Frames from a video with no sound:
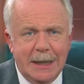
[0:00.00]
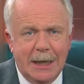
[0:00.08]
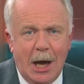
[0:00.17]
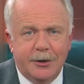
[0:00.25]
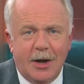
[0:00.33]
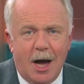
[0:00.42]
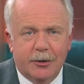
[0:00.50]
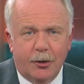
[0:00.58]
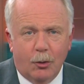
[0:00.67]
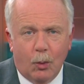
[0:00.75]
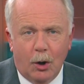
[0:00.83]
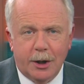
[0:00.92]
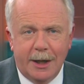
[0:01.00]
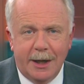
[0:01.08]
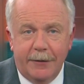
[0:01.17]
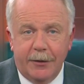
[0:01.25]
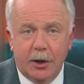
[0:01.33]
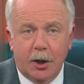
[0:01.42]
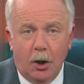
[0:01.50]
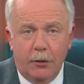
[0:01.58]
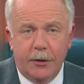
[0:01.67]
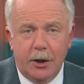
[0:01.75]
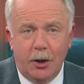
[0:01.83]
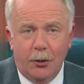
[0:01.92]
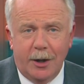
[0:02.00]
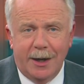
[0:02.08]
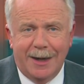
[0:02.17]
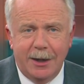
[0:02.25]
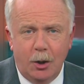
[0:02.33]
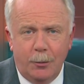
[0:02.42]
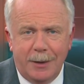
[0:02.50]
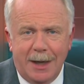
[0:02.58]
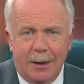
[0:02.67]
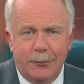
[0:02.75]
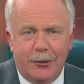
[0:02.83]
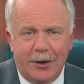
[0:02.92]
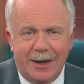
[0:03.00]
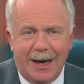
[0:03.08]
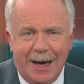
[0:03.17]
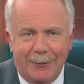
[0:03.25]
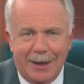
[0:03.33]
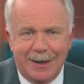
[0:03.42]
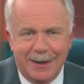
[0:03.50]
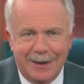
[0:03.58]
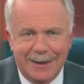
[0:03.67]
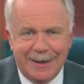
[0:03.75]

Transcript: A doctor working in the COVID unit at UPMC Hamot